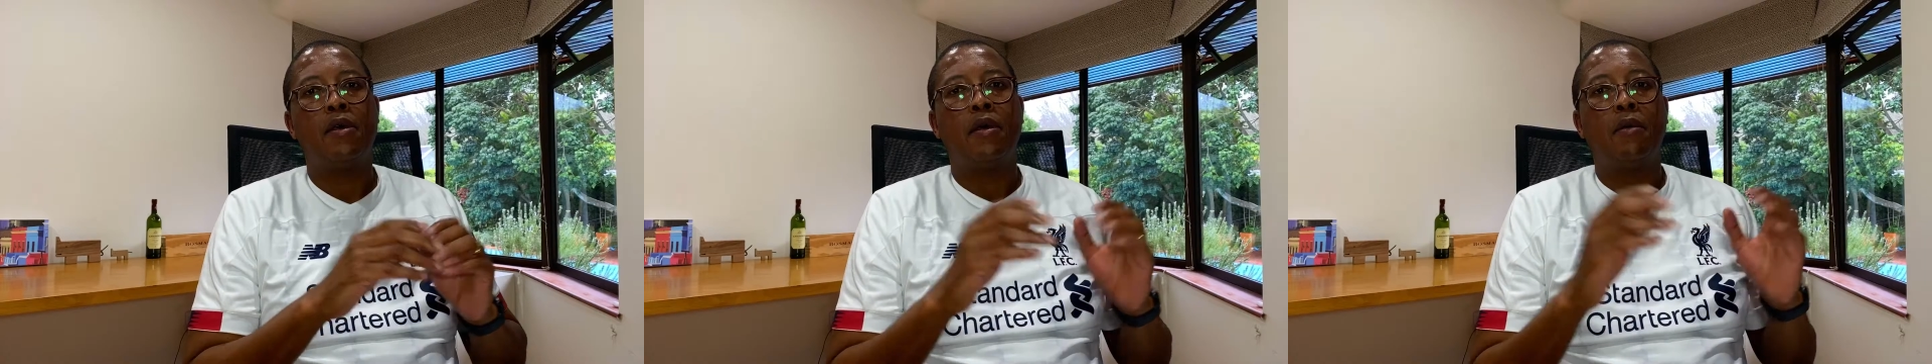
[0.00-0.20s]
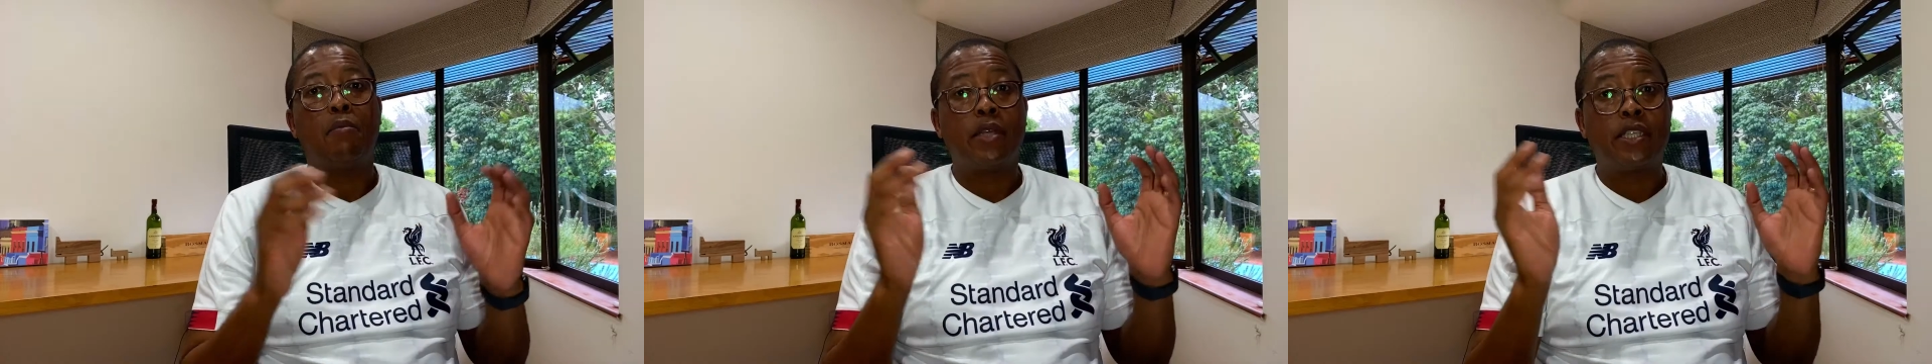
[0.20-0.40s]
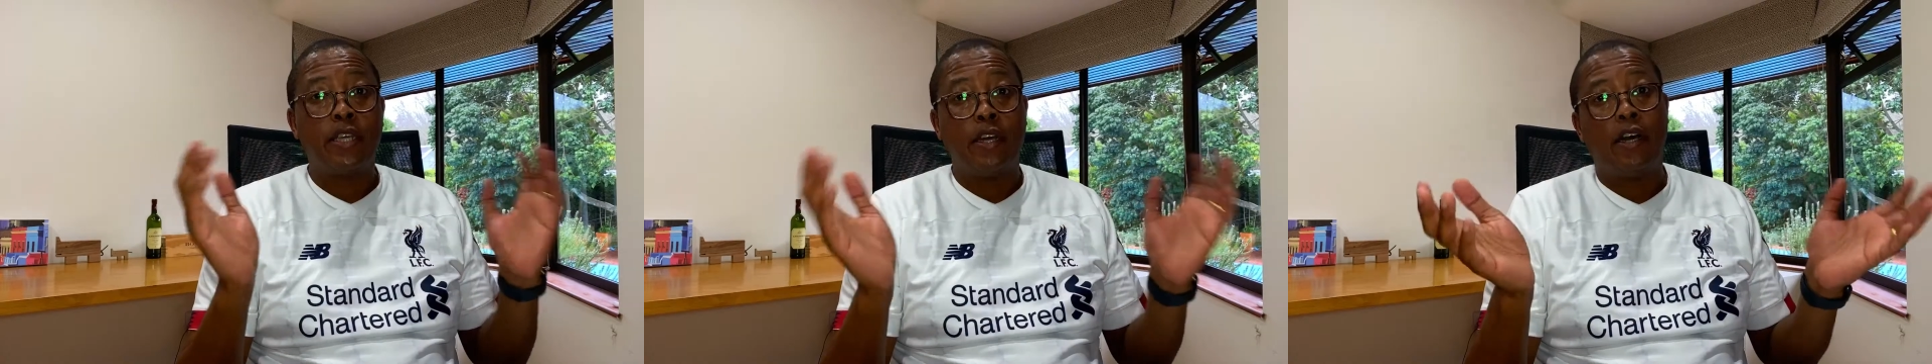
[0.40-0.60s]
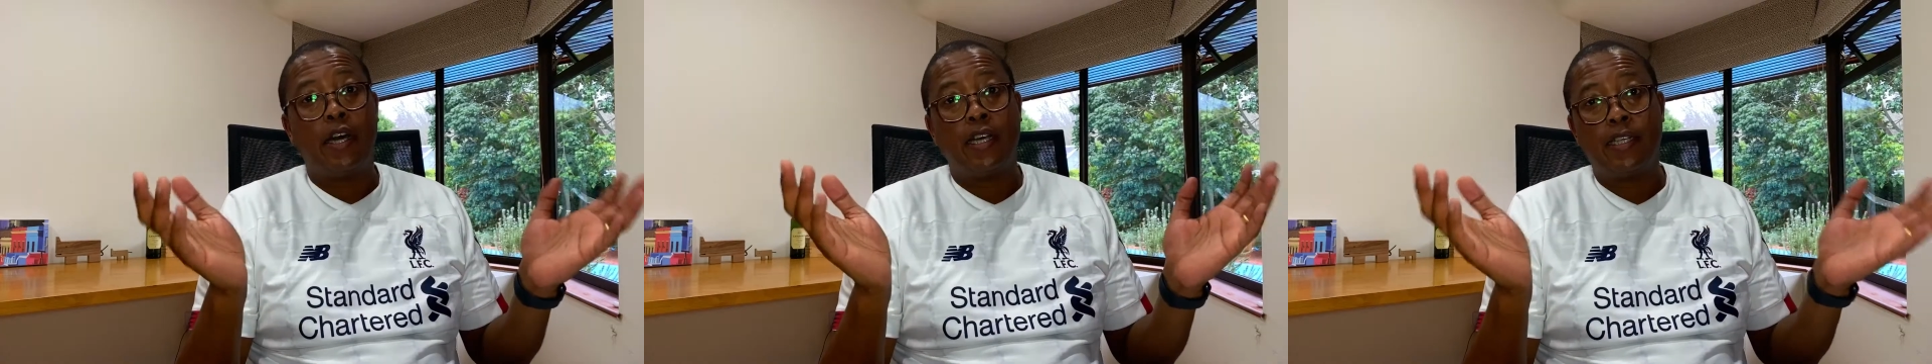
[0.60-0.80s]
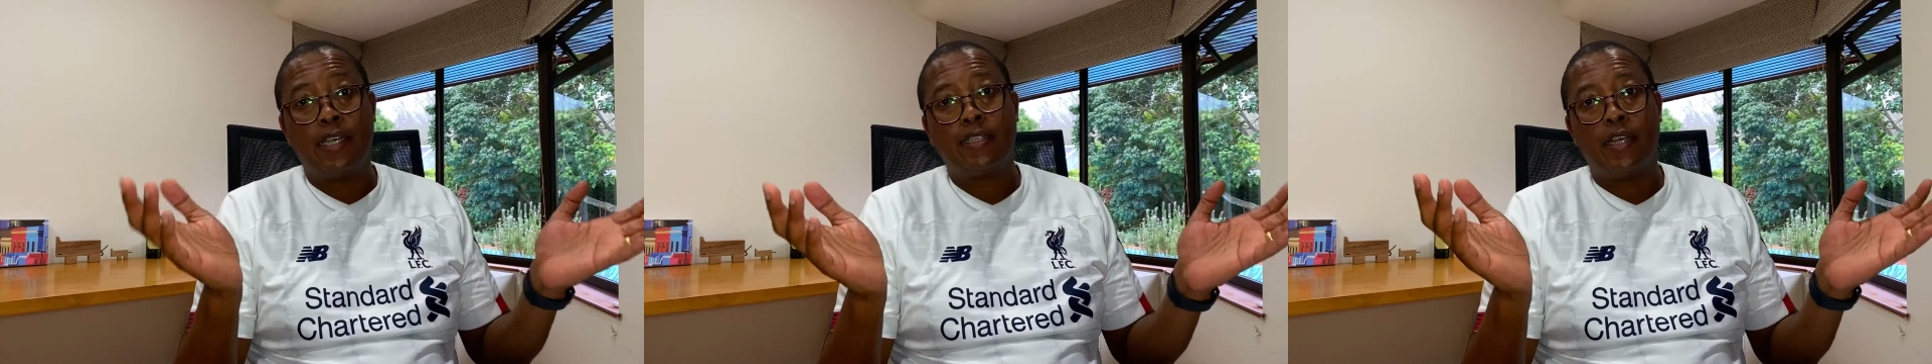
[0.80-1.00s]
But yeah,
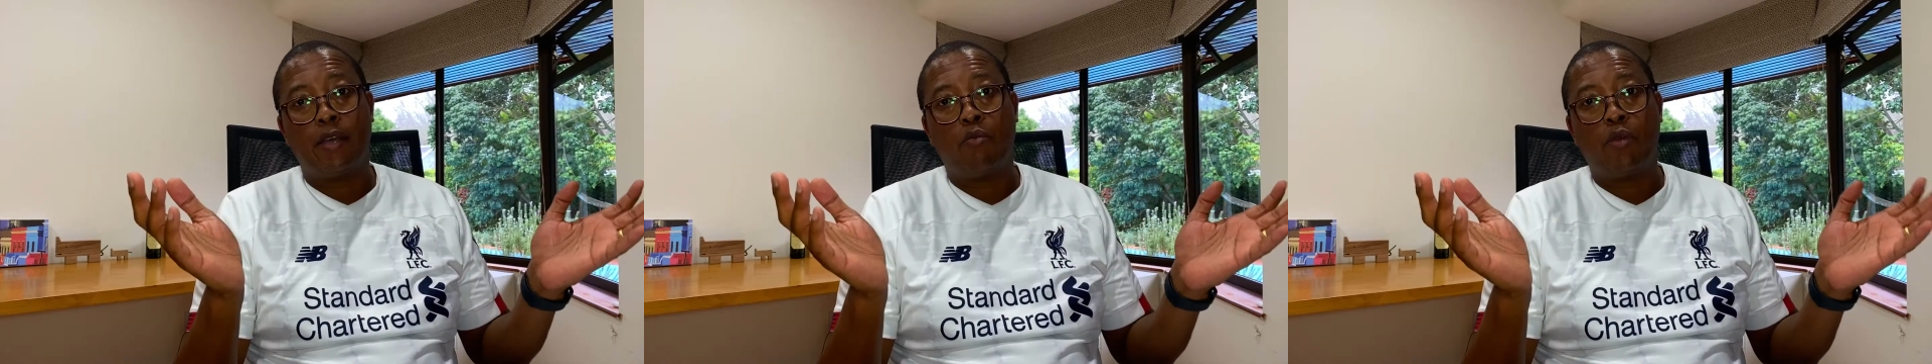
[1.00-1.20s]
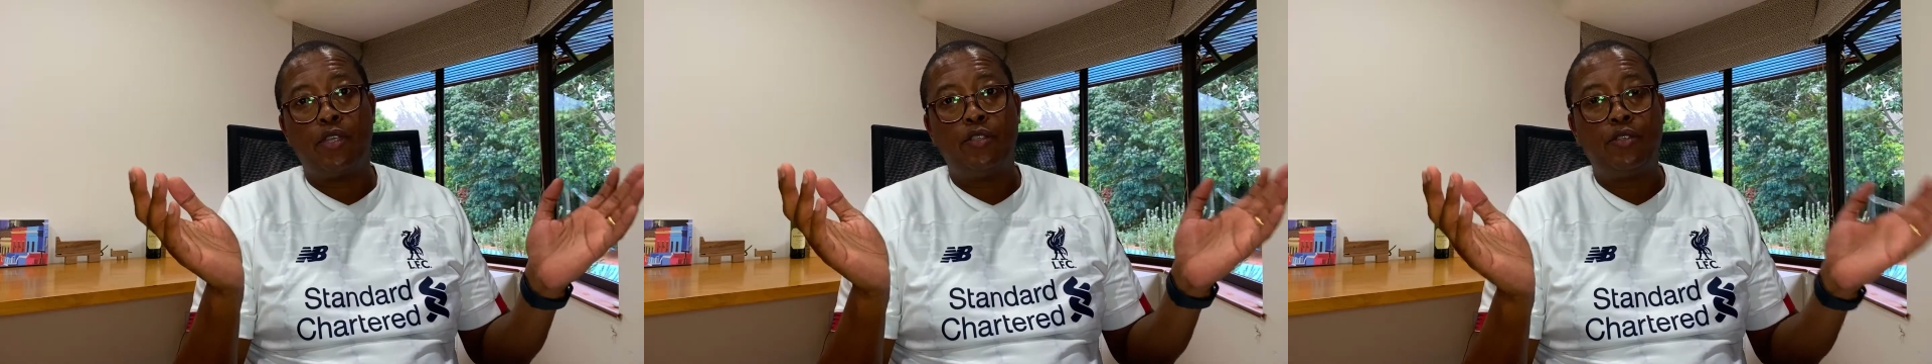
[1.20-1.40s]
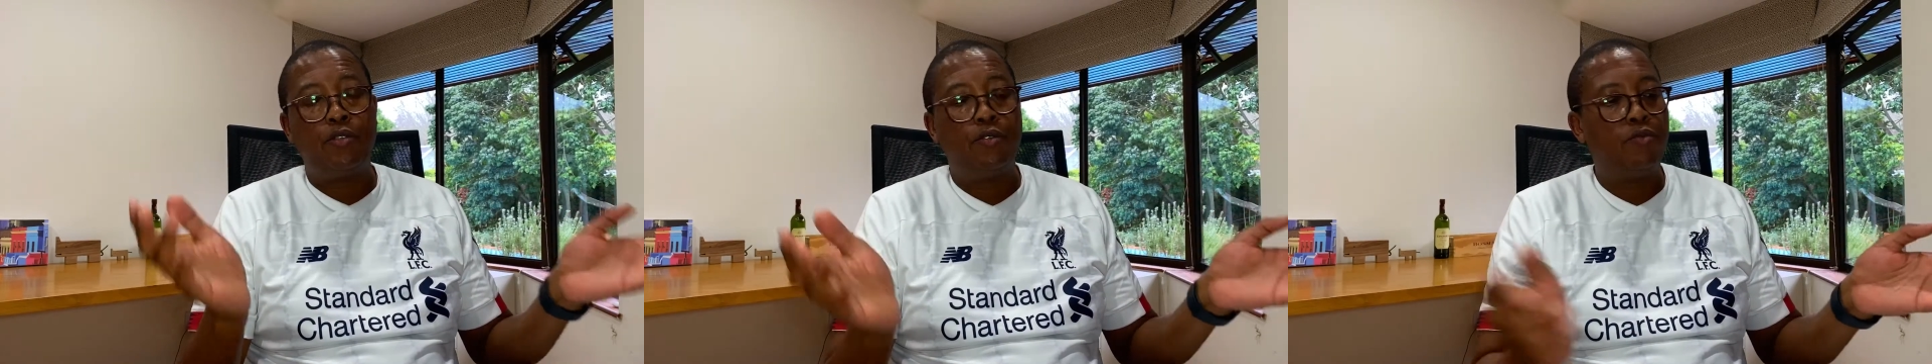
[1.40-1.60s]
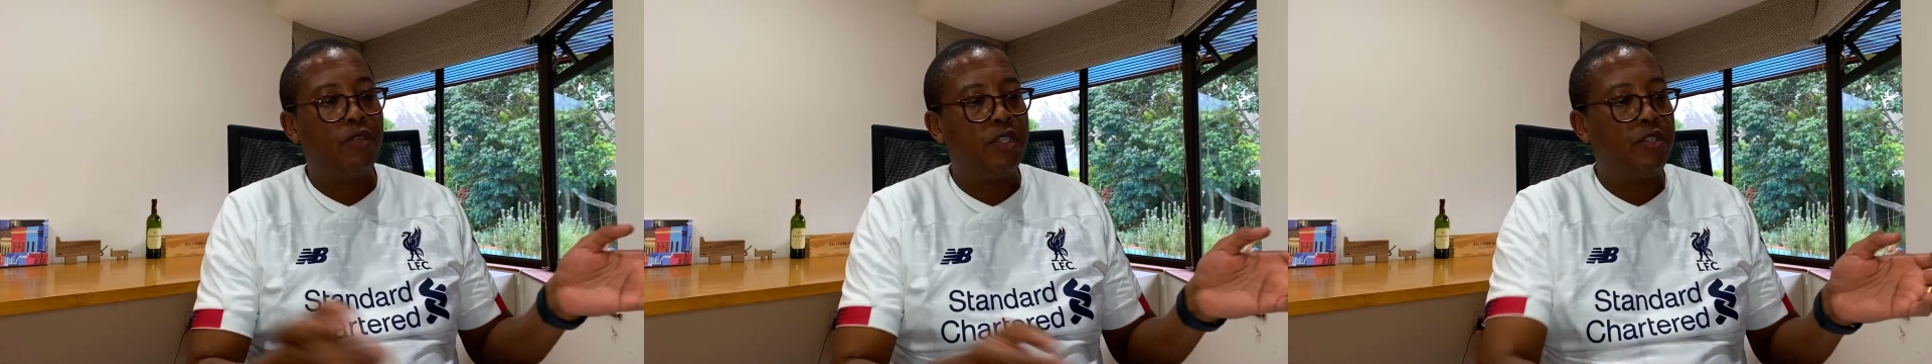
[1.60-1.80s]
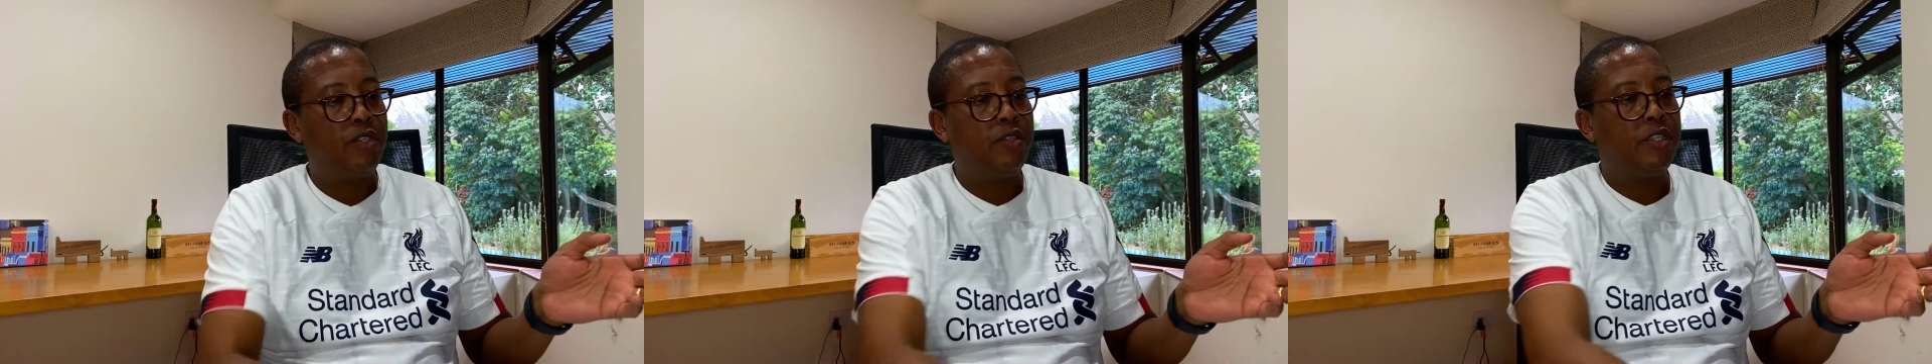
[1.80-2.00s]
as I said, when you